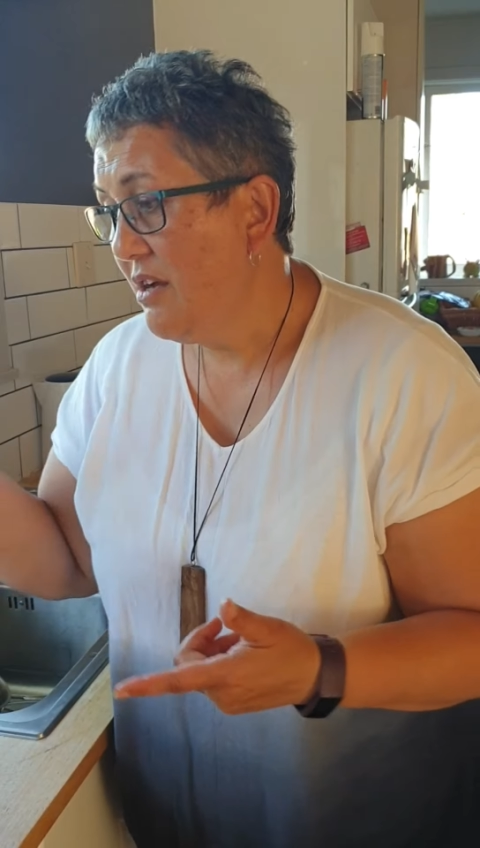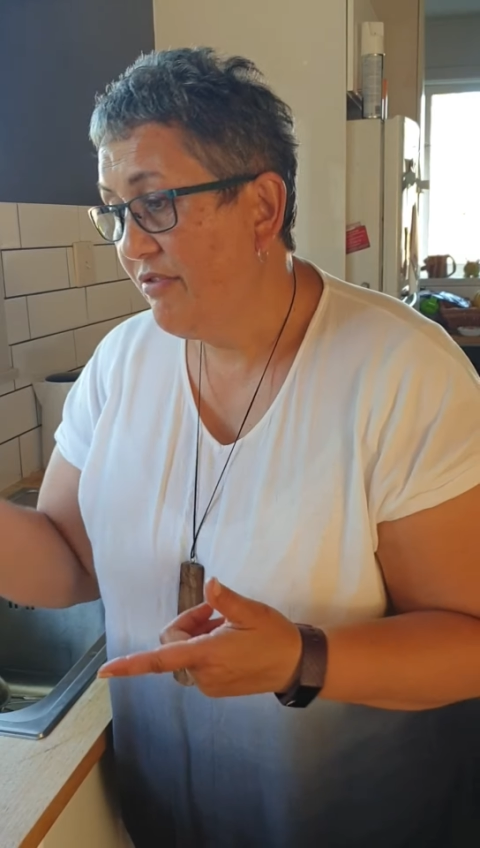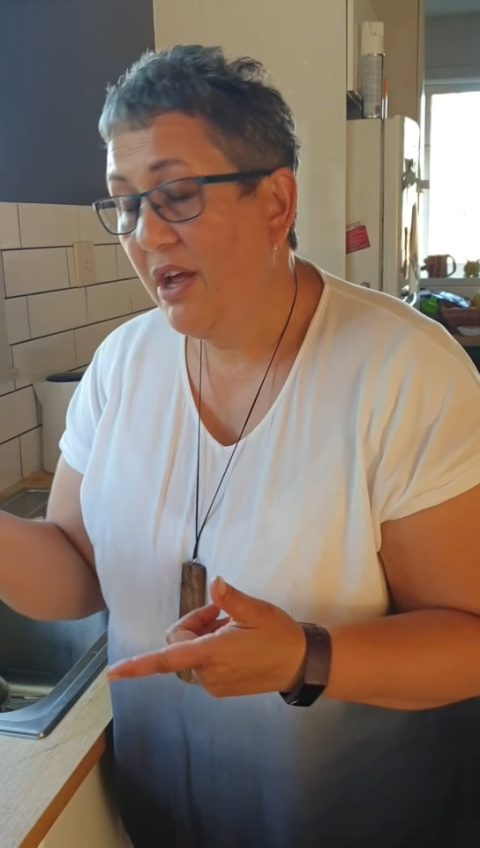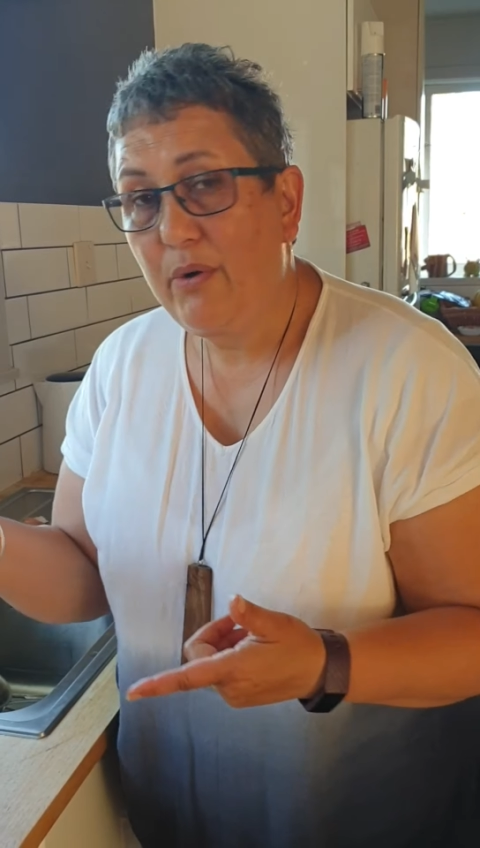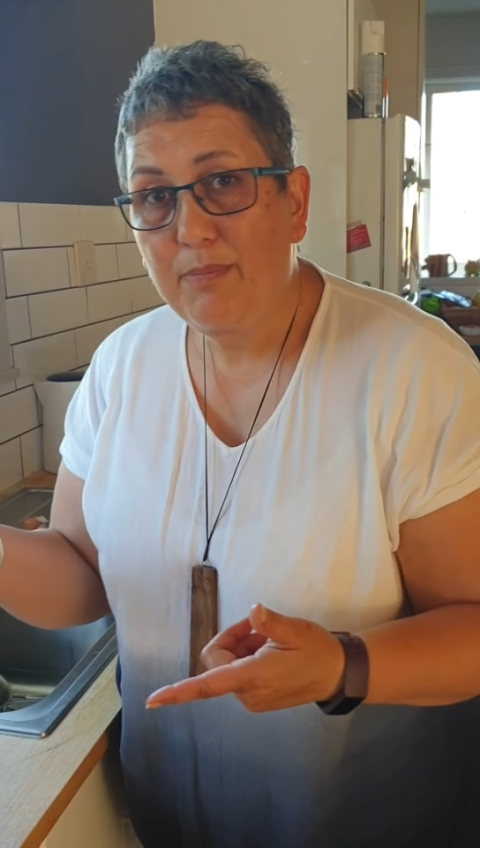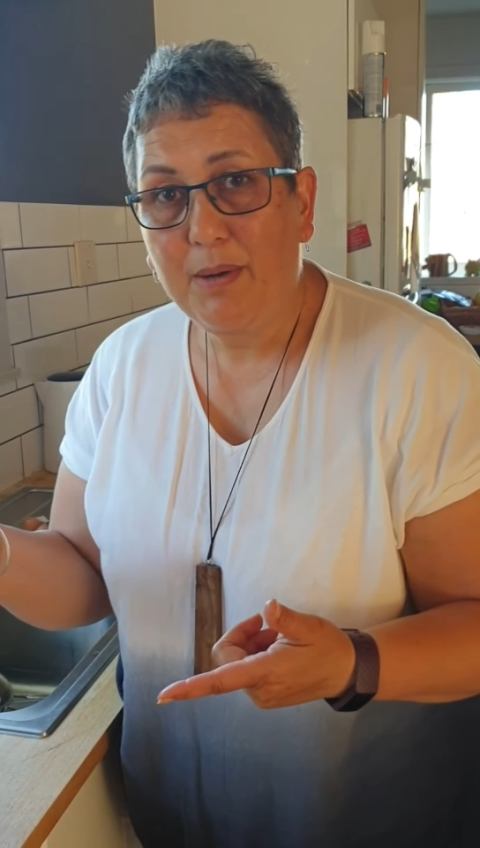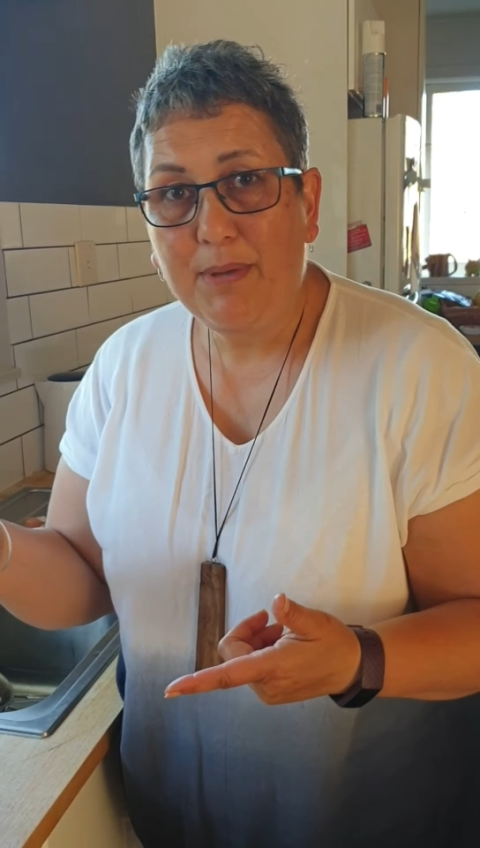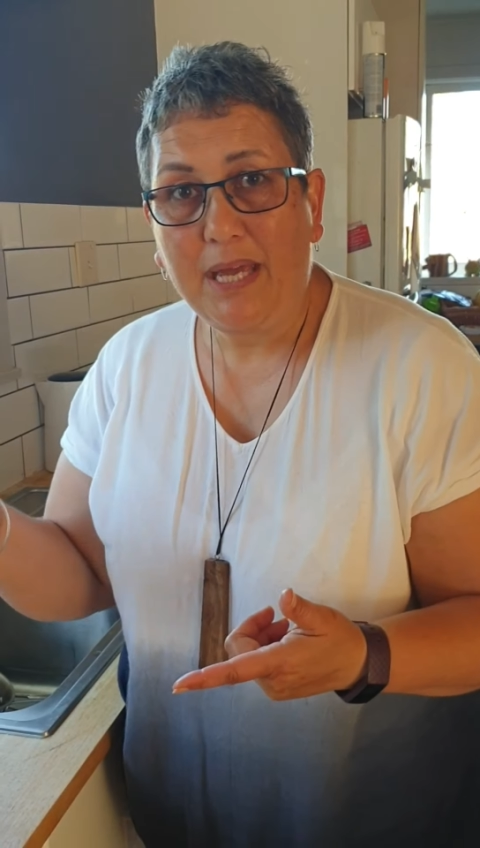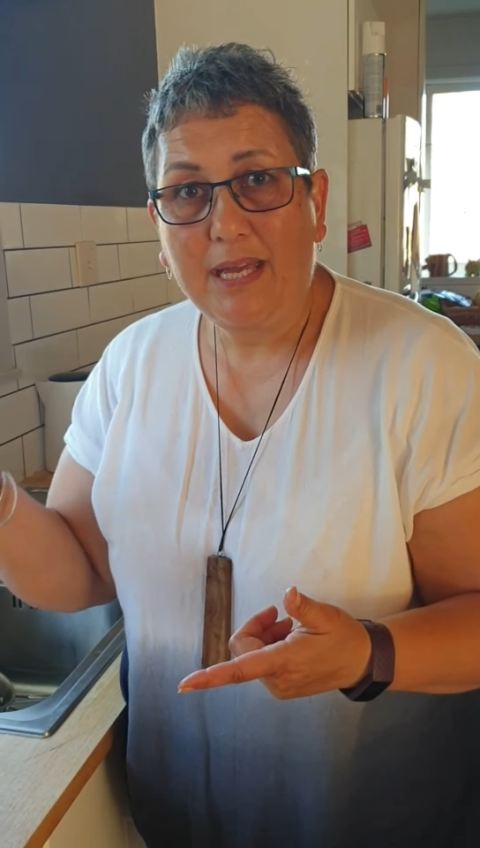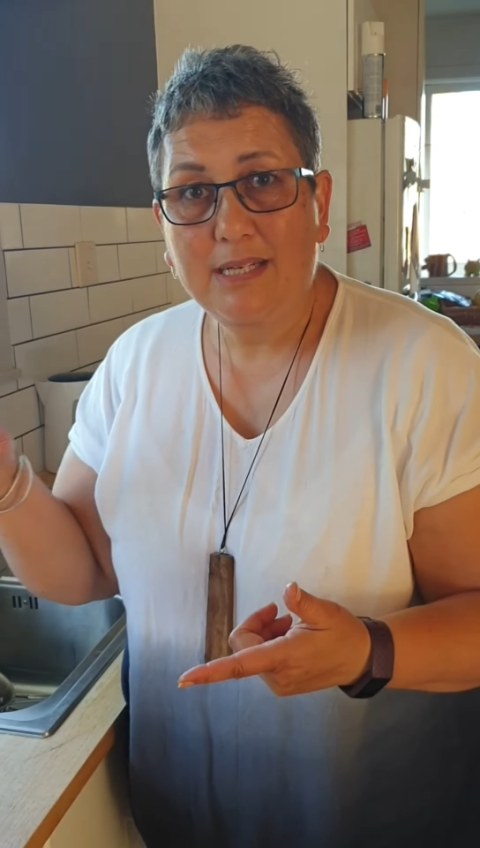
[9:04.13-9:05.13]
flour my
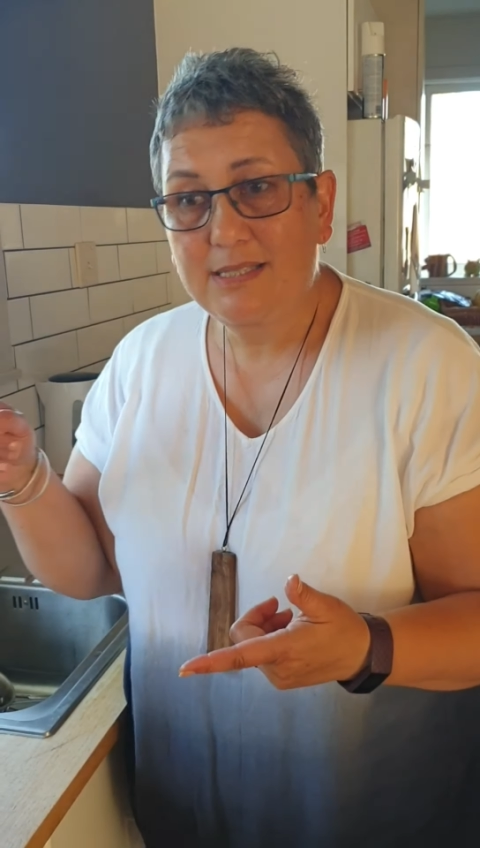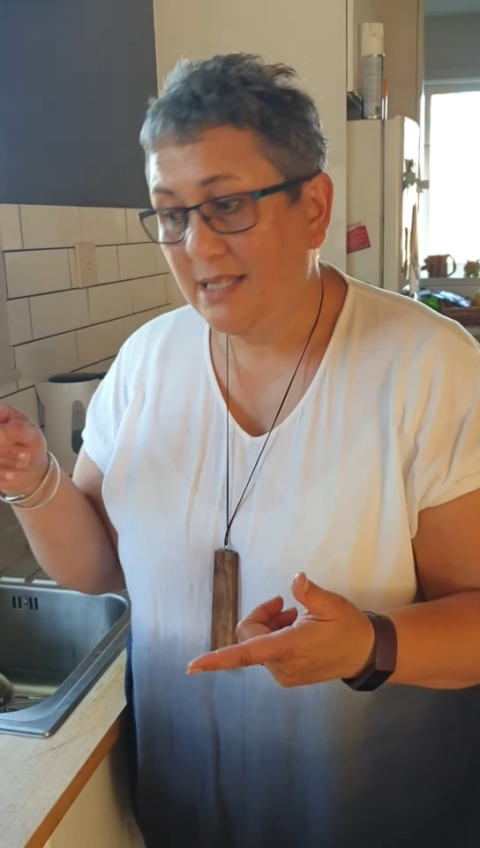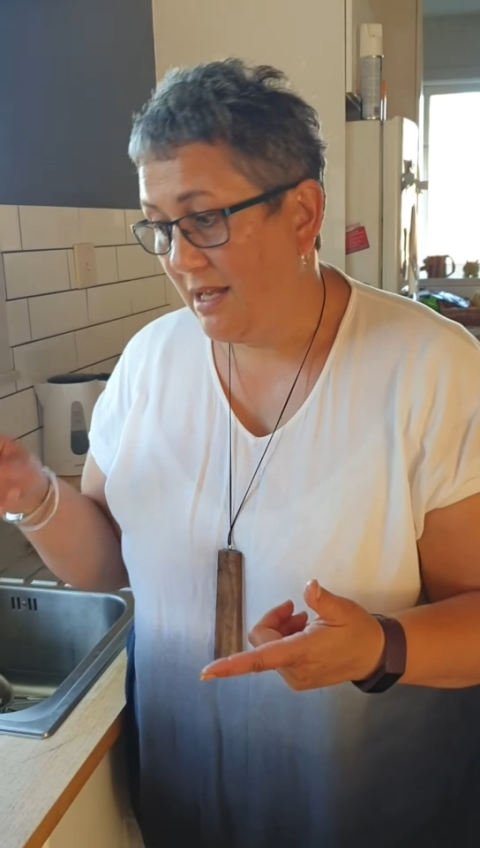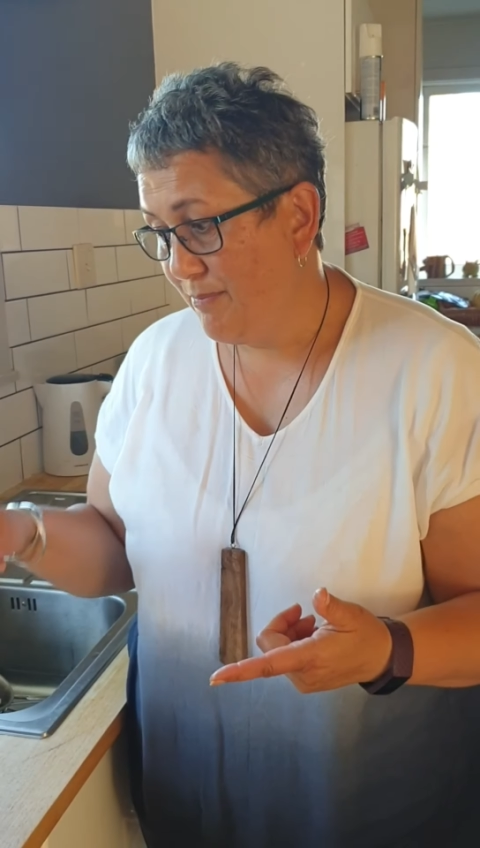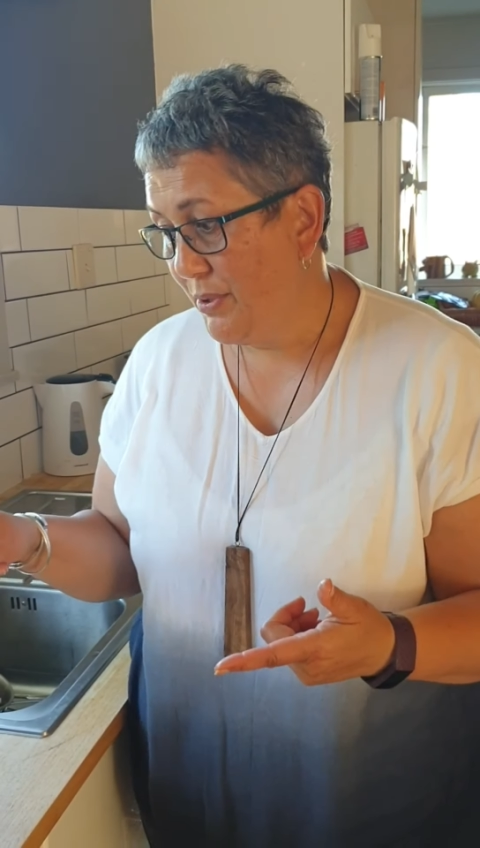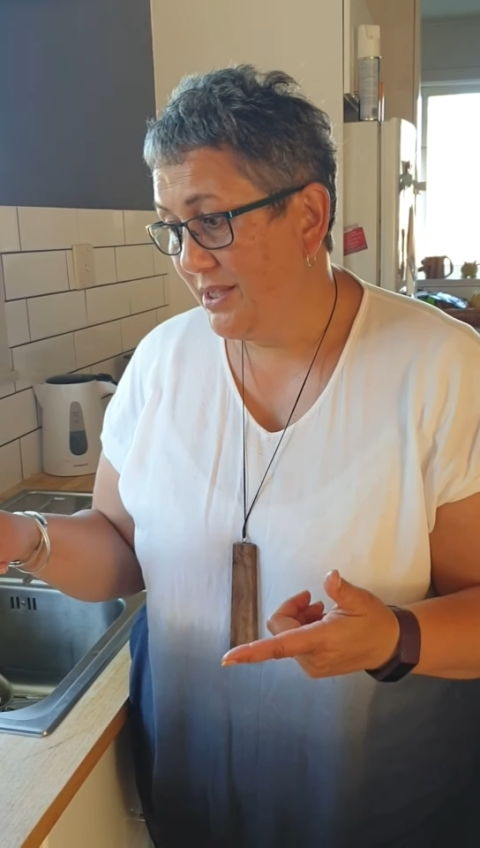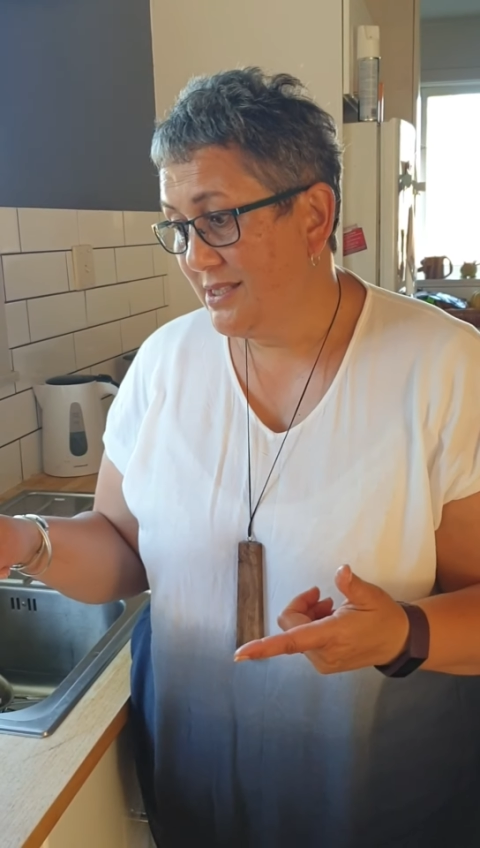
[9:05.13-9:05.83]
bags, put